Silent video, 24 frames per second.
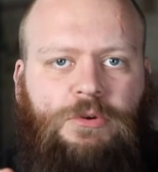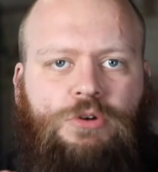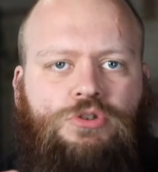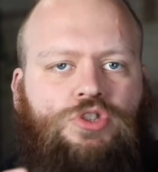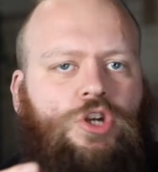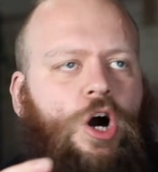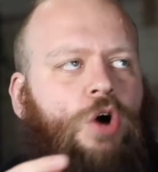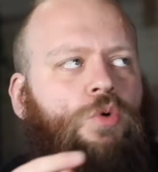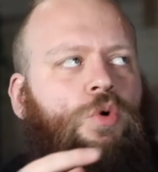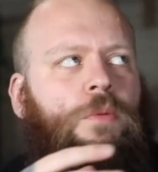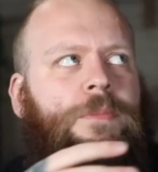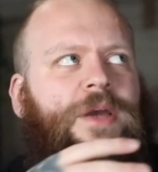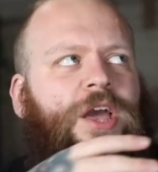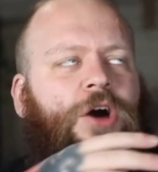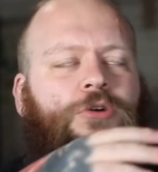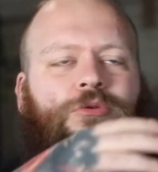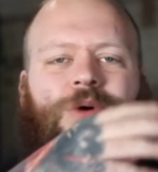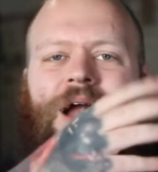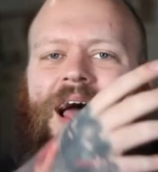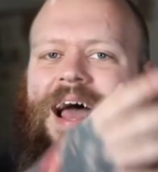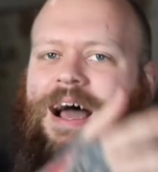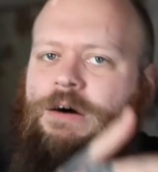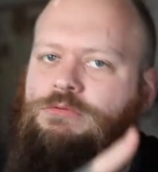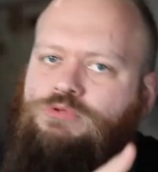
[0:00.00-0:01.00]
dog will be
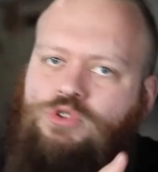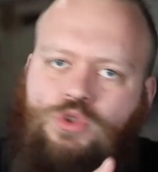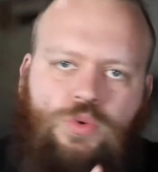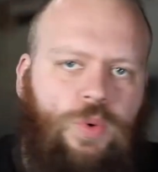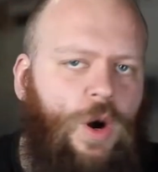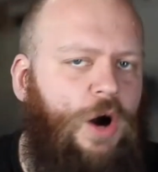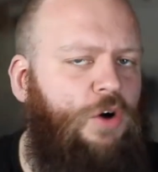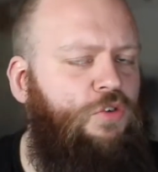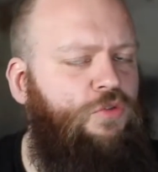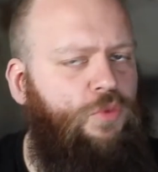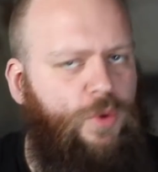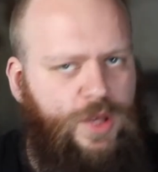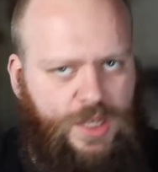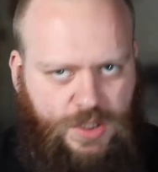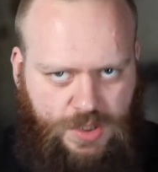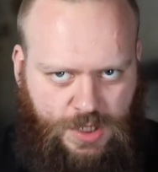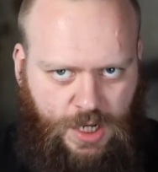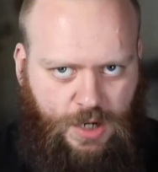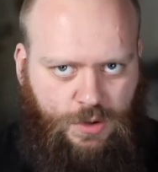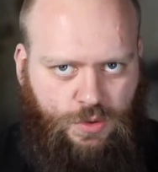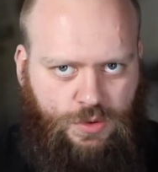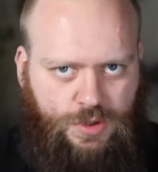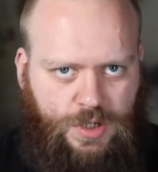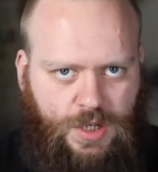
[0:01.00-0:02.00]
around 12 weeks
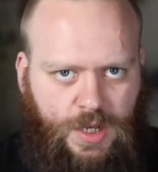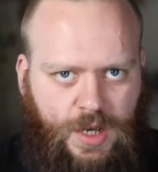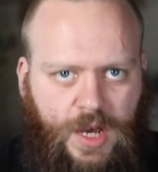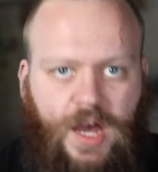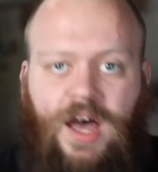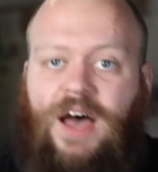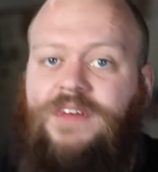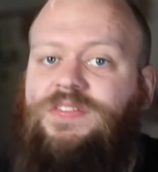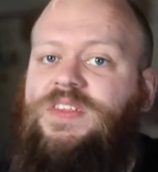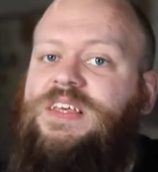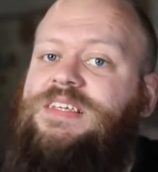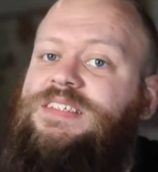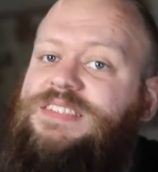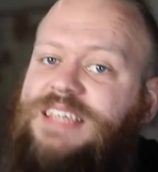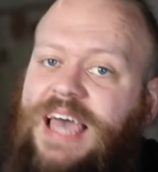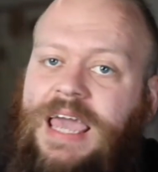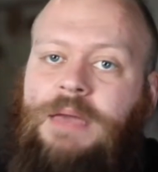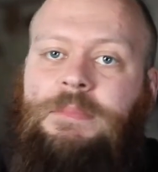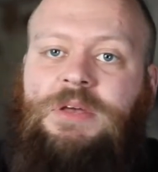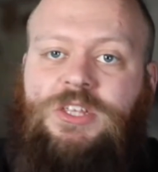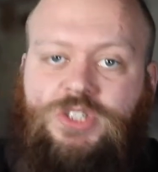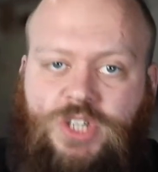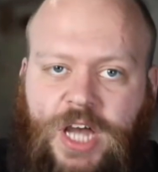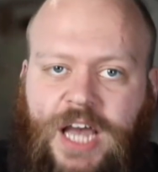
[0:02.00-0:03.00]
old, and this
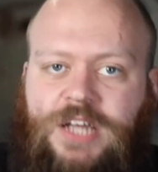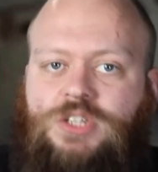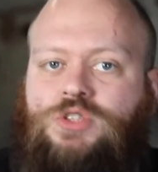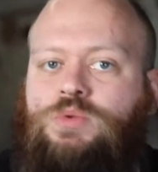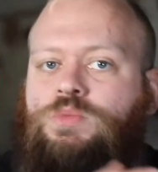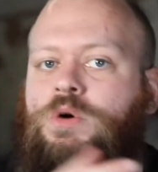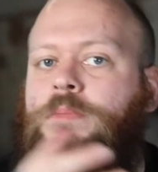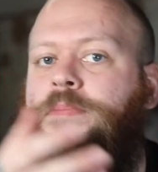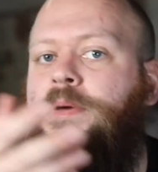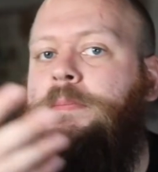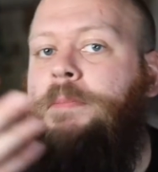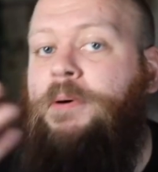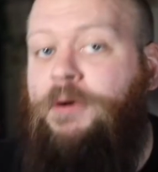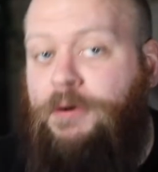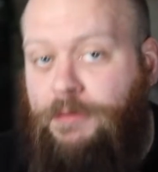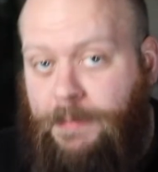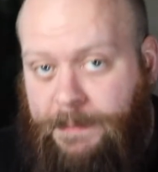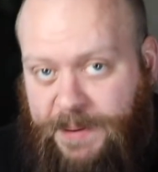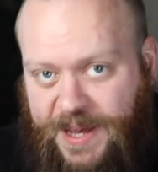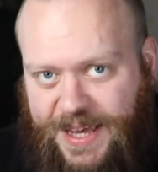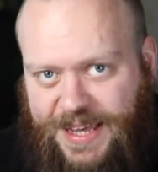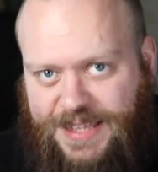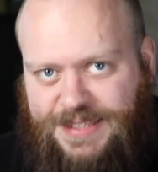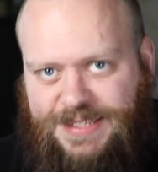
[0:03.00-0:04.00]
same injection will be
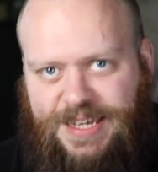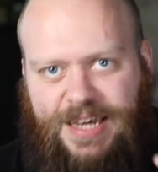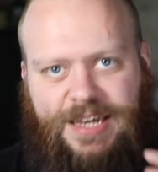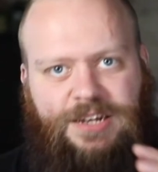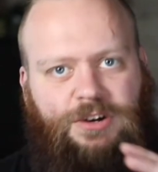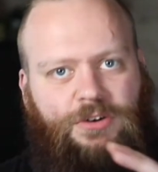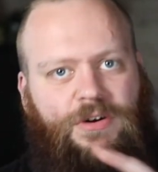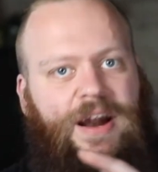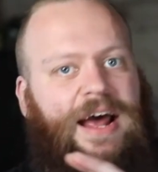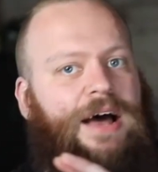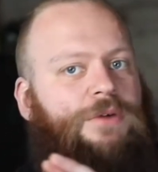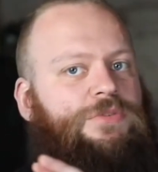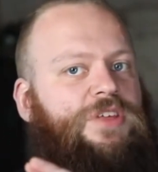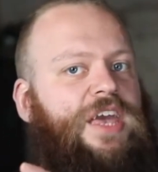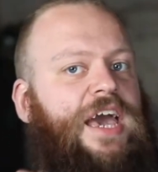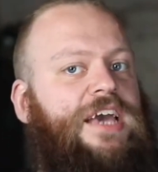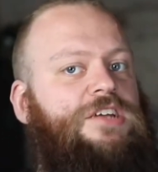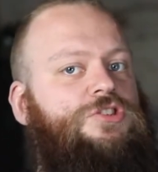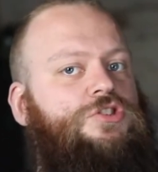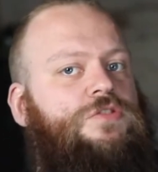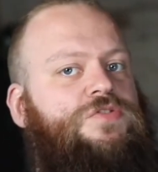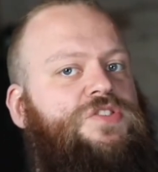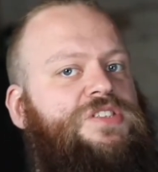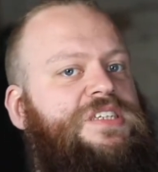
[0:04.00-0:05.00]
repeated around the
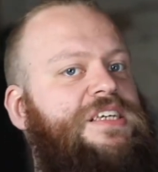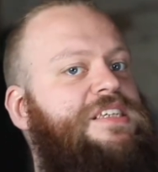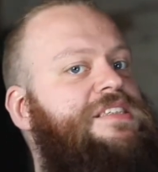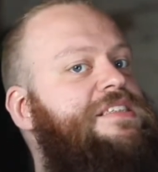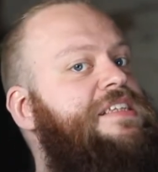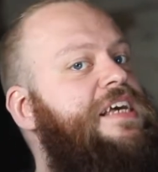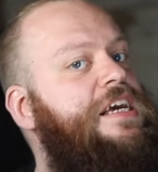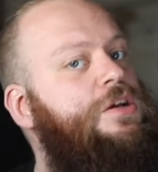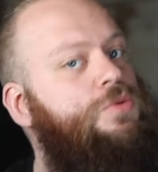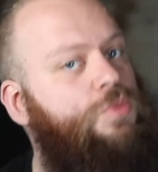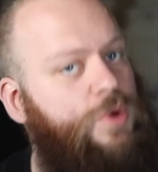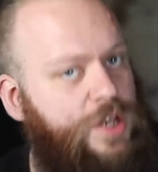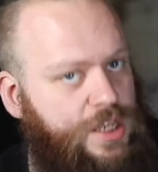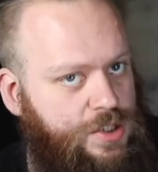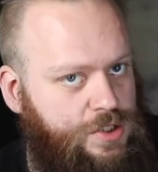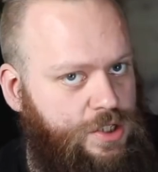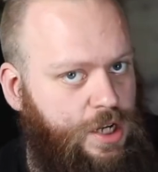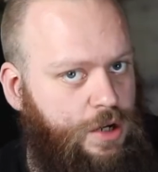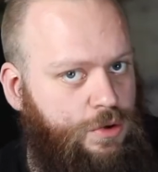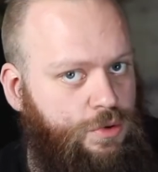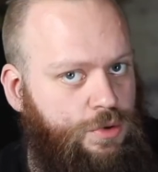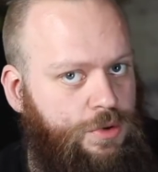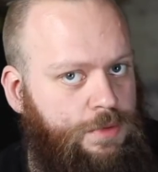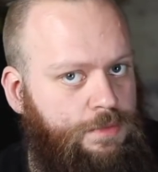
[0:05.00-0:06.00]
age of 16 weeks
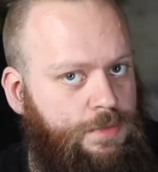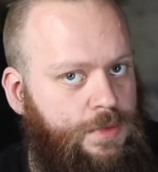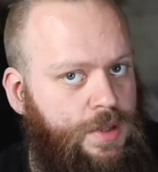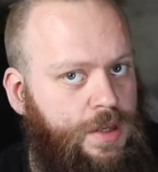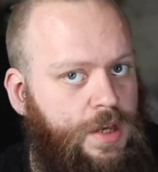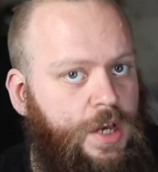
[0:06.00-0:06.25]
old.